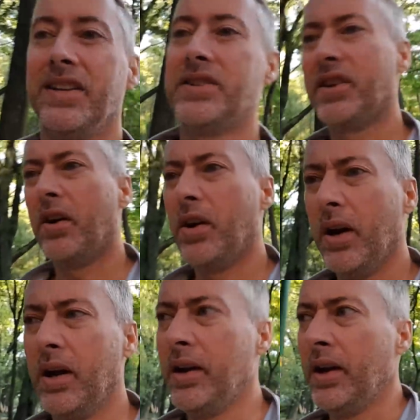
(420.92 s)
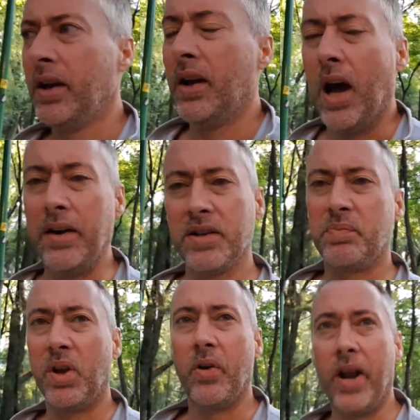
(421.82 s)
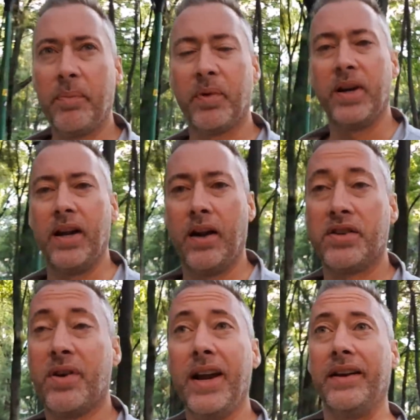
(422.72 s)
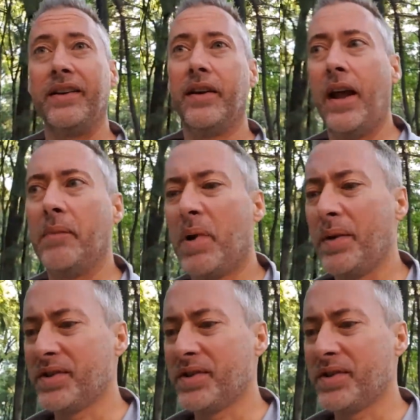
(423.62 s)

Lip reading: So I'm just blowing up right now. It's great. But I